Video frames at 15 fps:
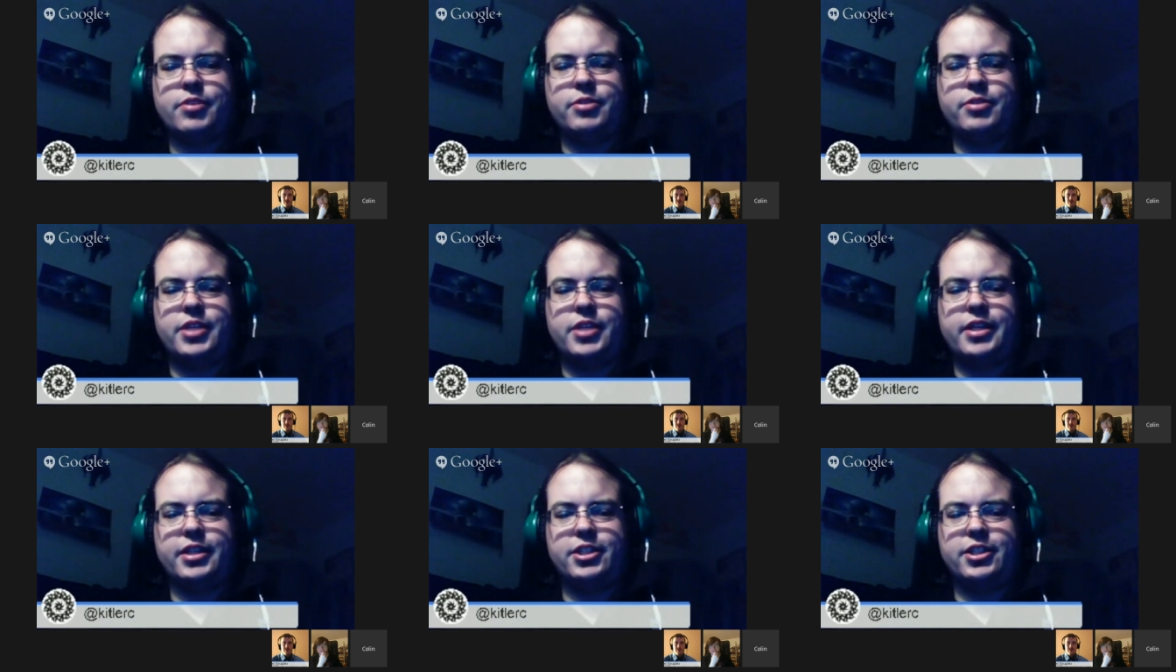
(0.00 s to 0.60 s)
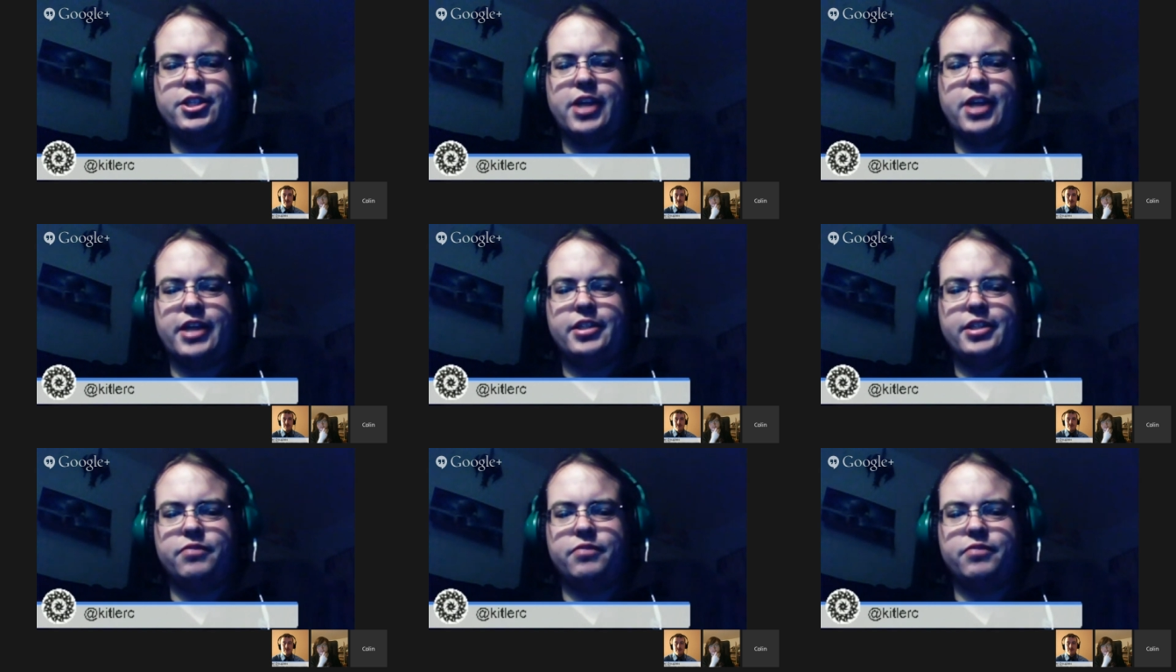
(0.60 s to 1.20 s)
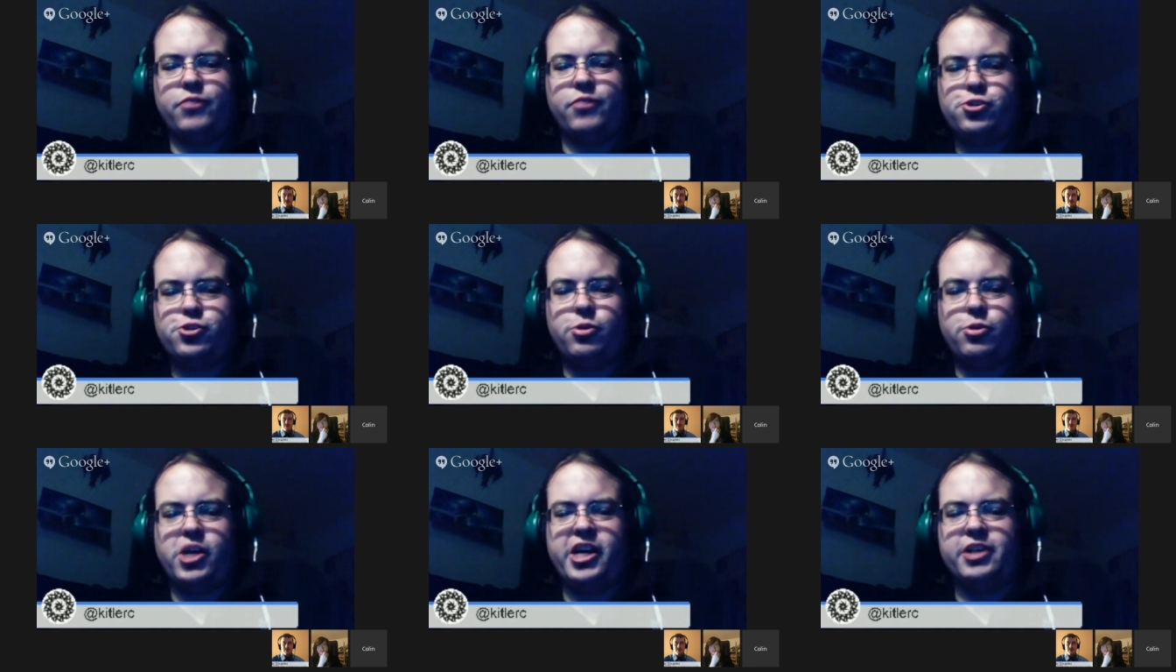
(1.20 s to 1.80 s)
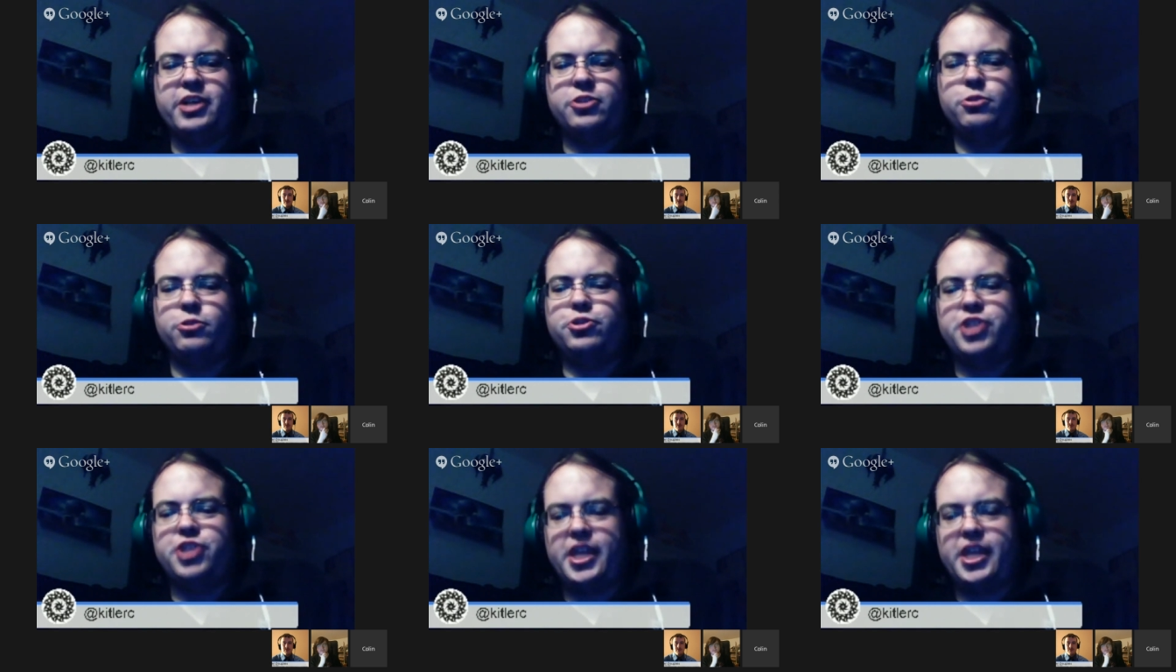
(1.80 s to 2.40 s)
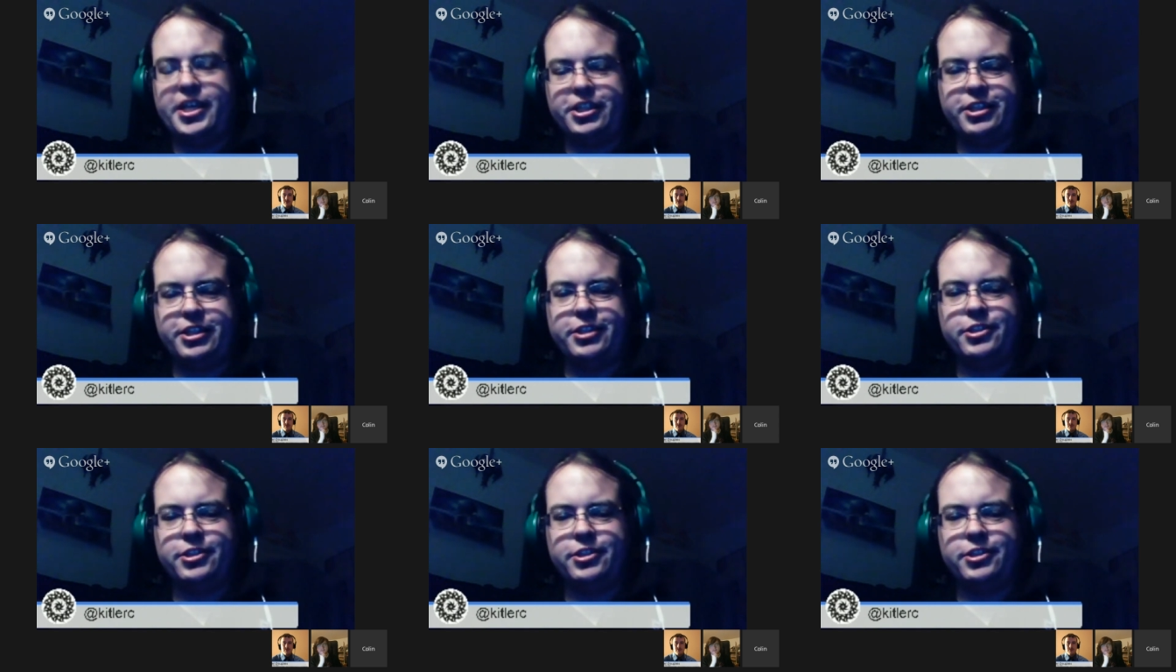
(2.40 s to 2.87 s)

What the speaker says: like listed as Virtual Console Genesis?